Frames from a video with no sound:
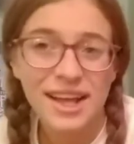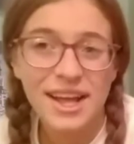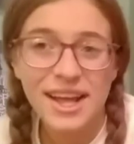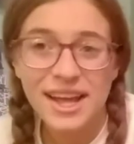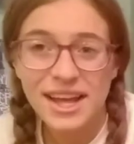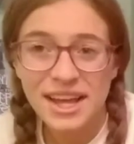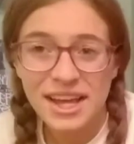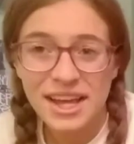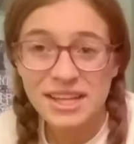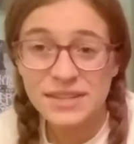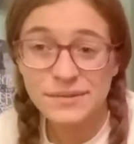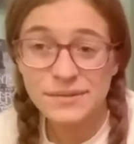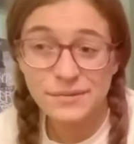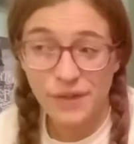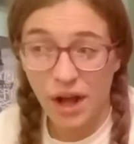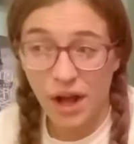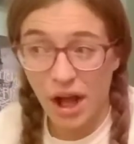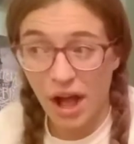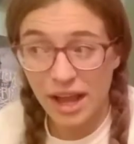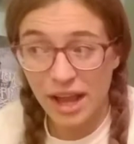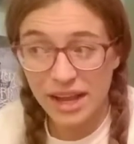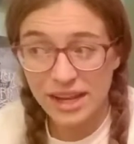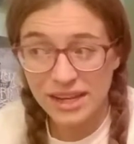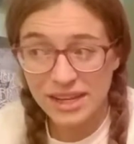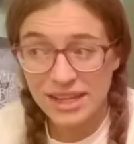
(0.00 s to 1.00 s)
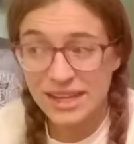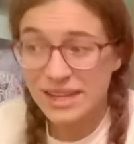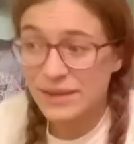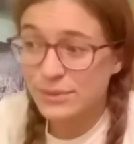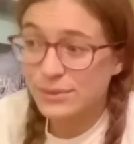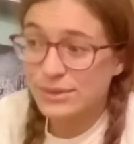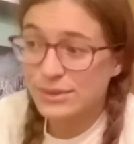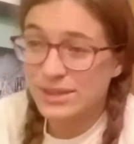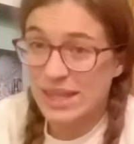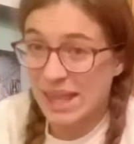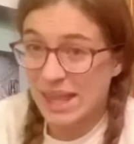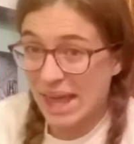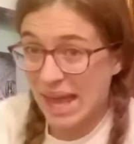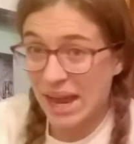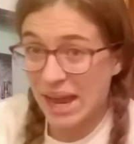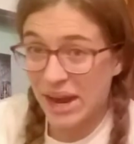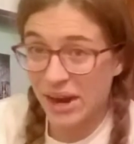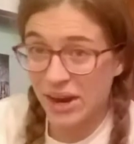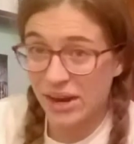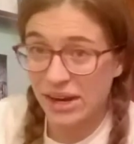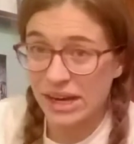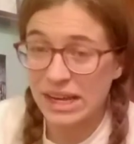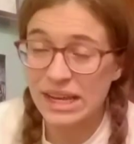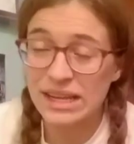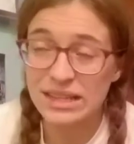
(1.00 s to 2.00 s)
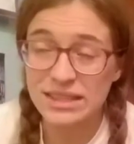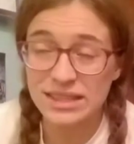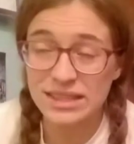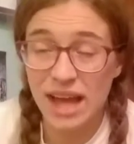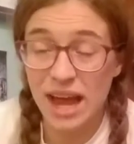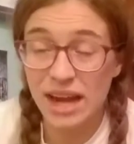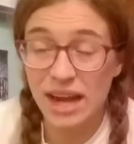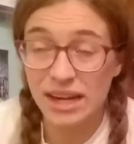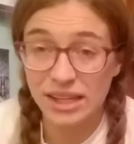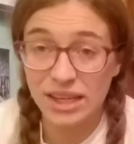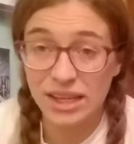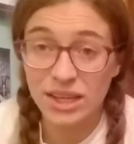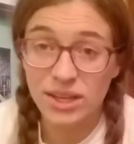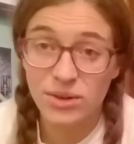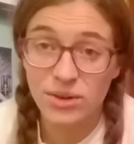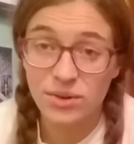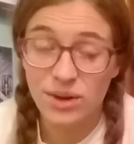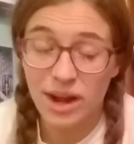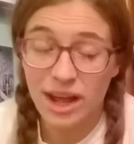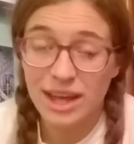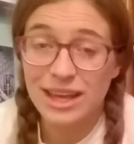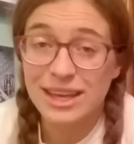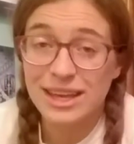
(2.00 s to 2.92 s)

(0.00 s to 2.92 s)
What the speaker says: he's fine. He was there. He's kind of cute, I